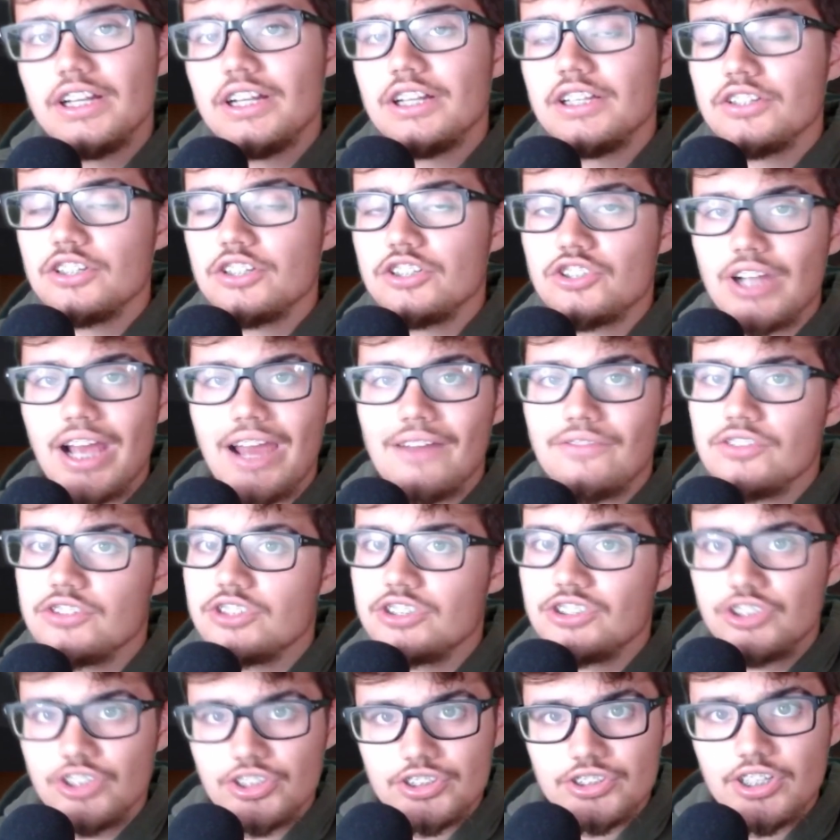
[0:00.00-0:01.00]
The draft has
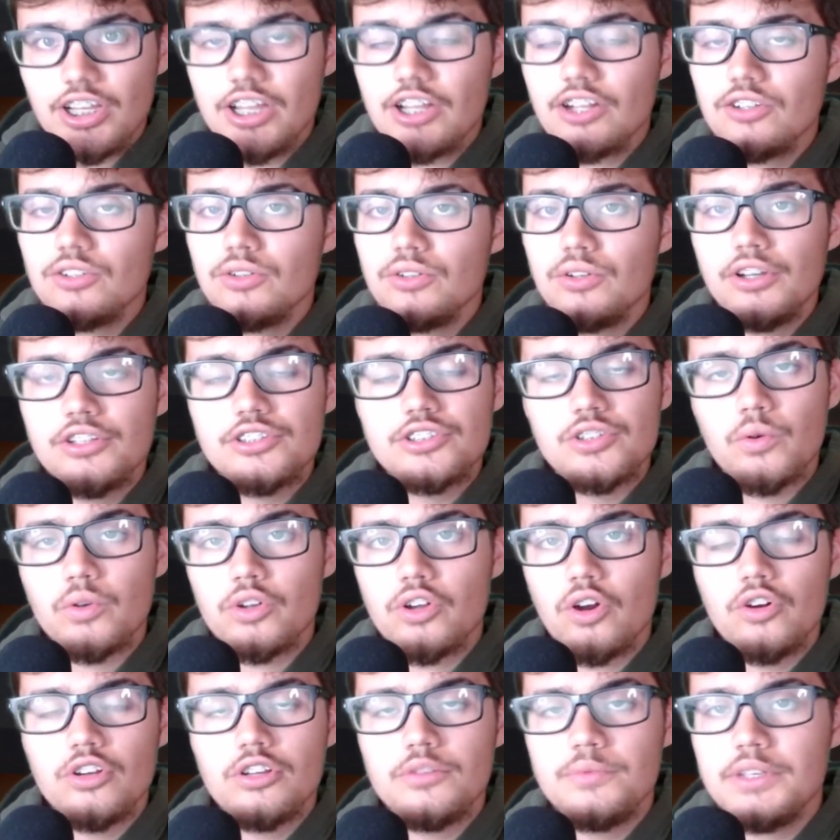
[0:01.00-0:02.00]
just concluded, so we're
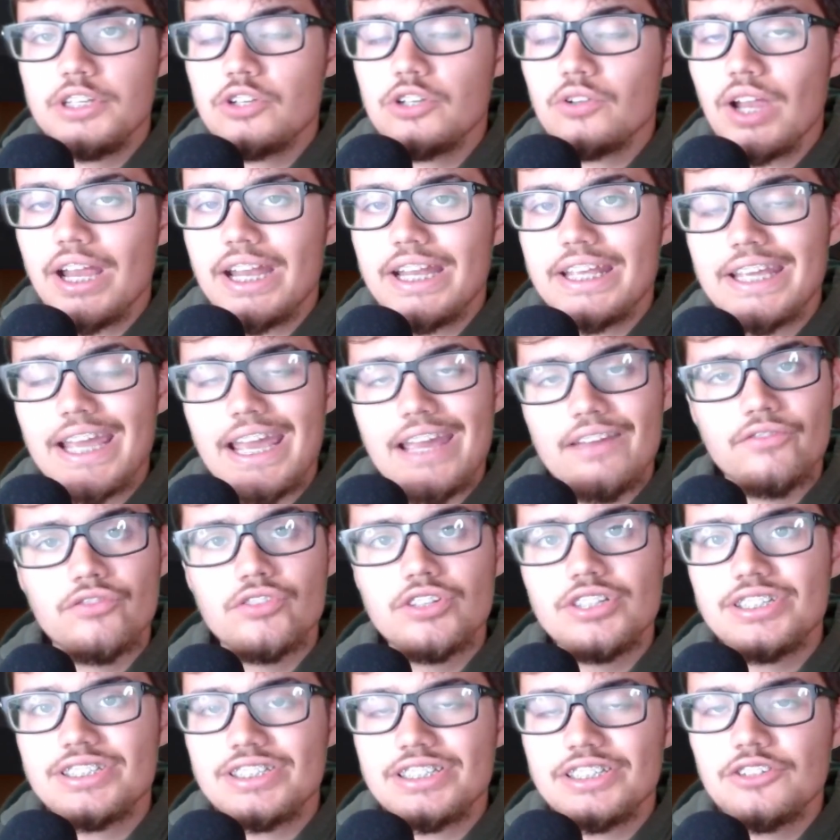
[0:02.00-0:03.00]
going to be grading every
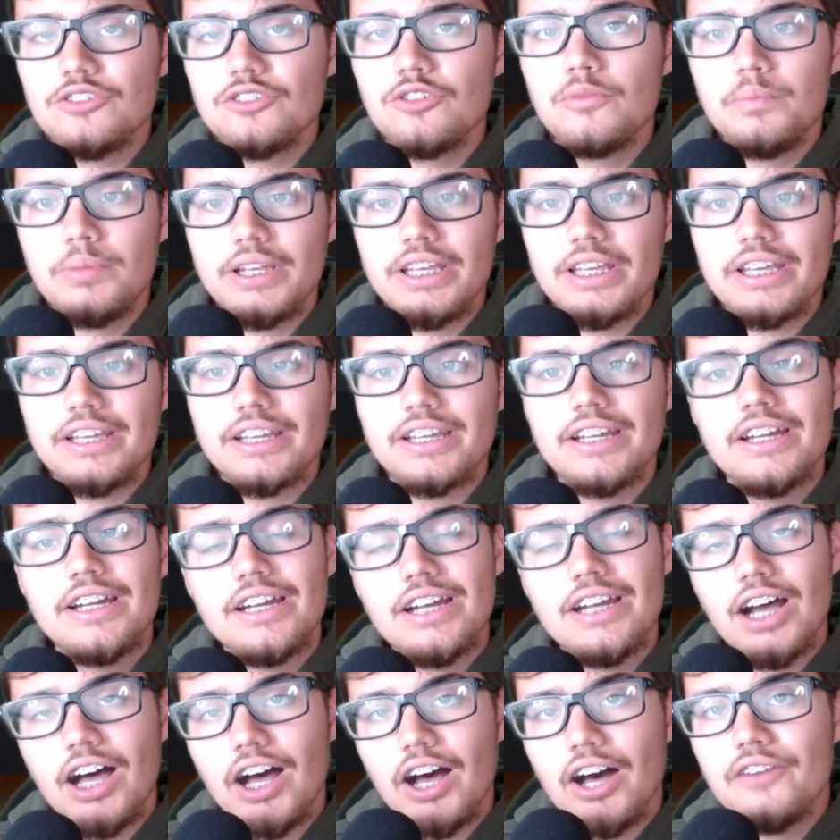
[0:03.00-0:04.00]
single pick
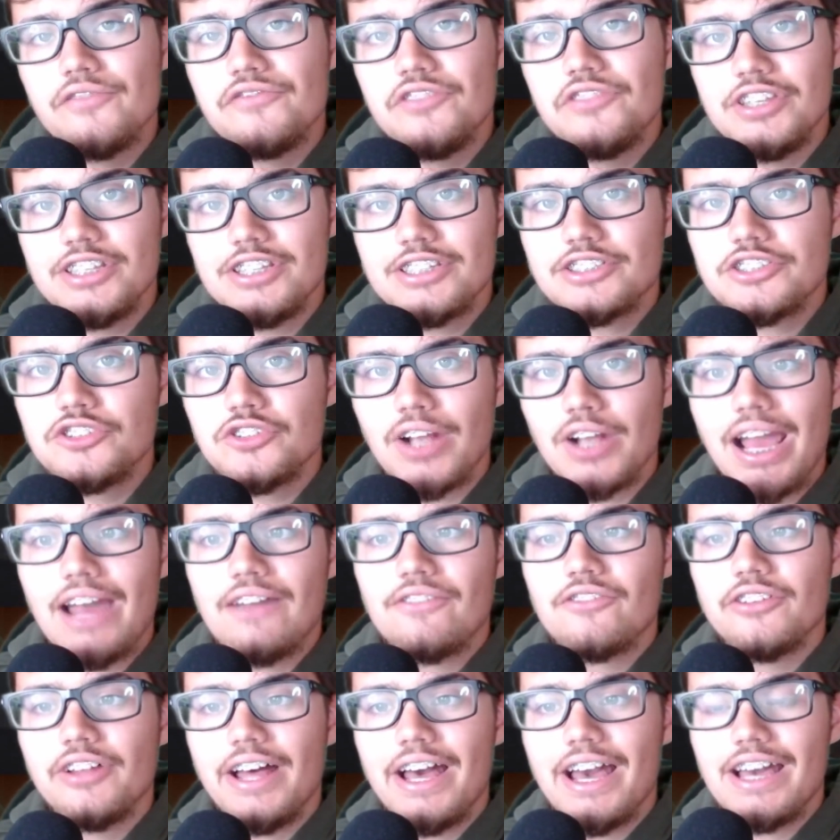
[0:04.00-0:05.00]
of this draft
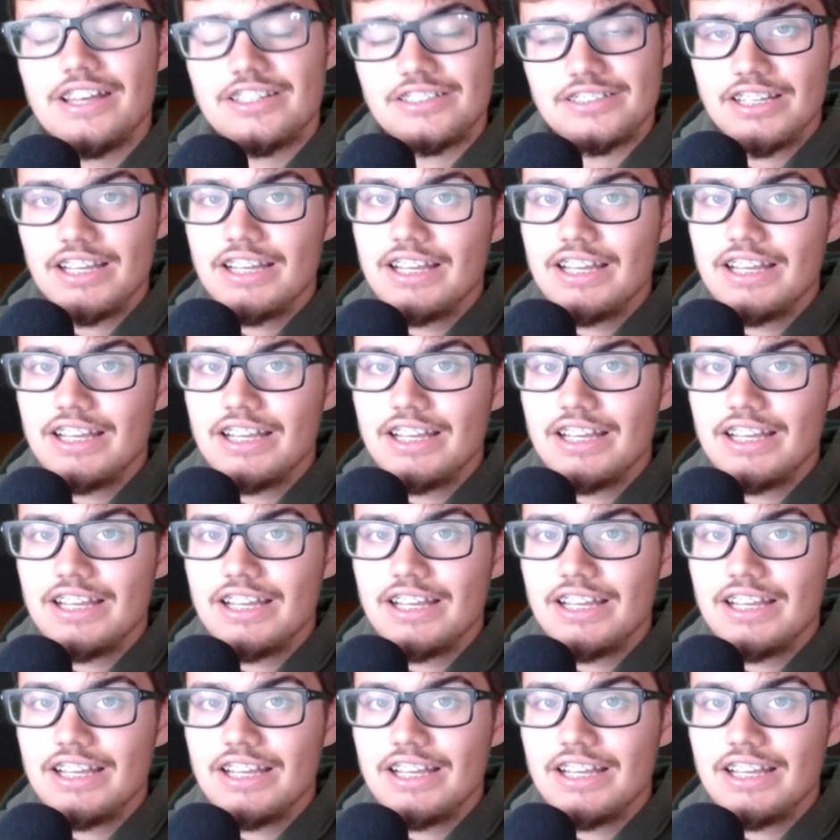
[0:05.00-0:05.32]
class.